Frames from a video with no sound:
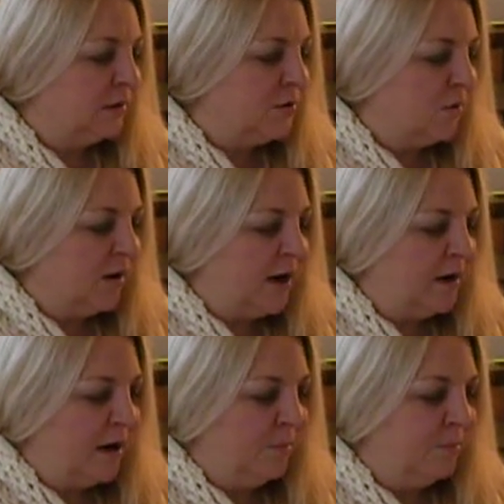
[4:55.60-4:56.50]
Lenore
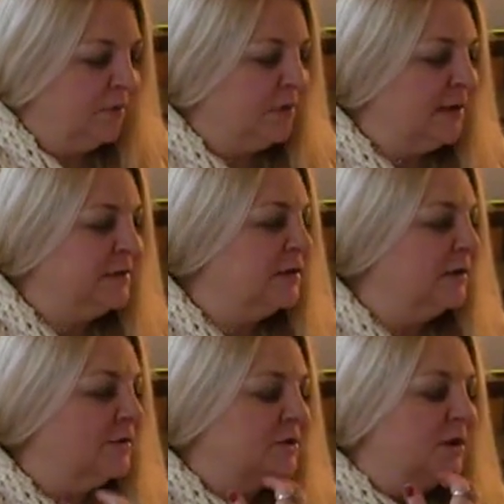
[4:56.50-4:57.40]
got up, glancing
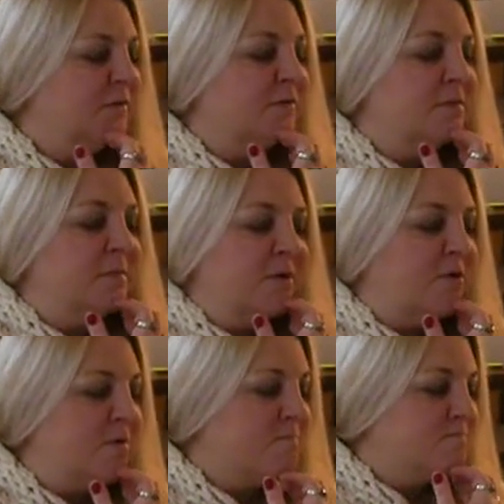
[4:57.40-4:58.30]
at herself in the
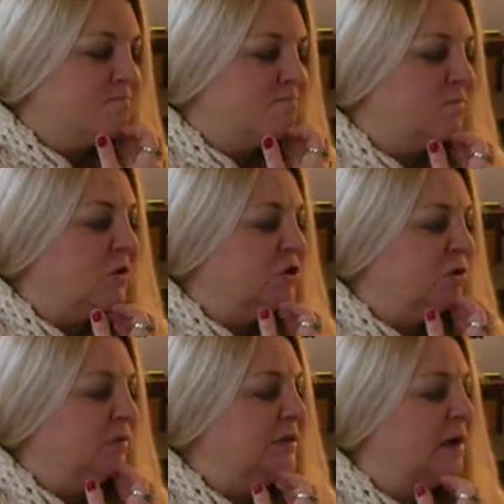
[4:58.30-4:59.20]
mirror.
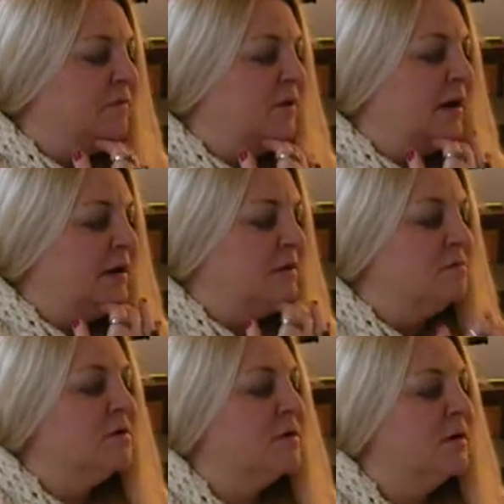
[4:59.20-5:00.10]
She was not
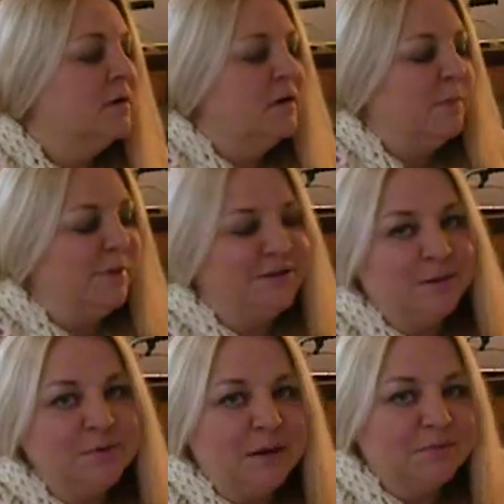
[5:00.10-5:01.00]
vain, but
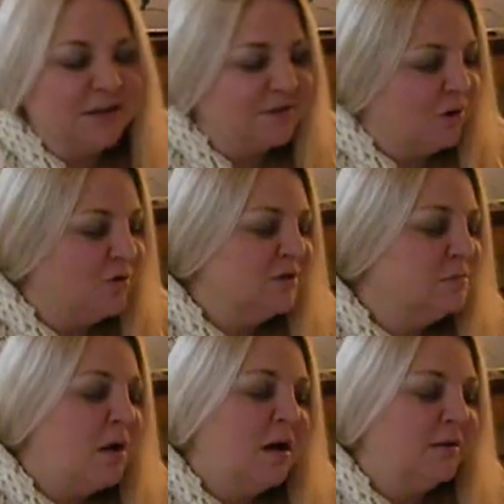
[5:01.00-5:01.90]
sometimes I saw her
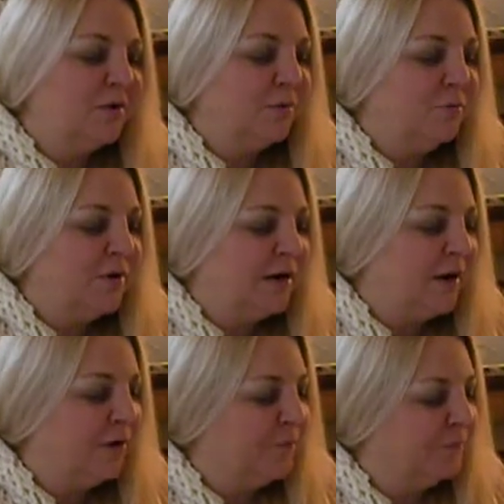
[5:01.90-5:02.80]
smile at her pretty
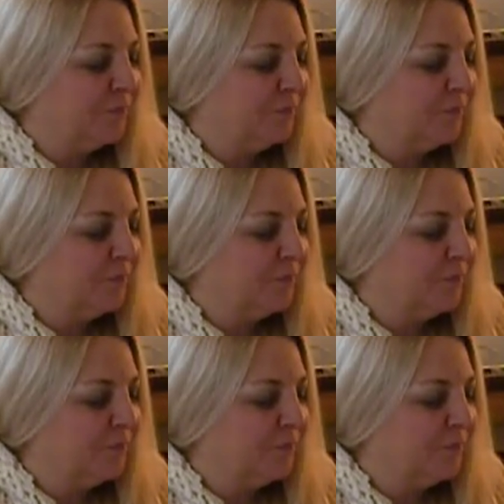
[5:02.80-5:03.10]
hair.